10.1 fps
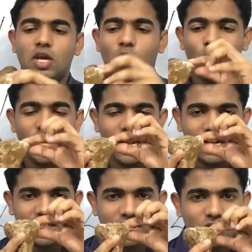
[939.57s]

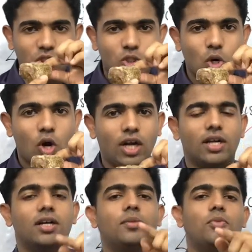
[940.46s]
will distort
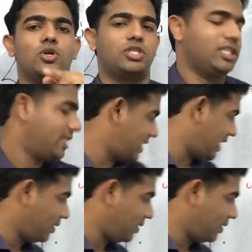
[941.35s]
posteriorly,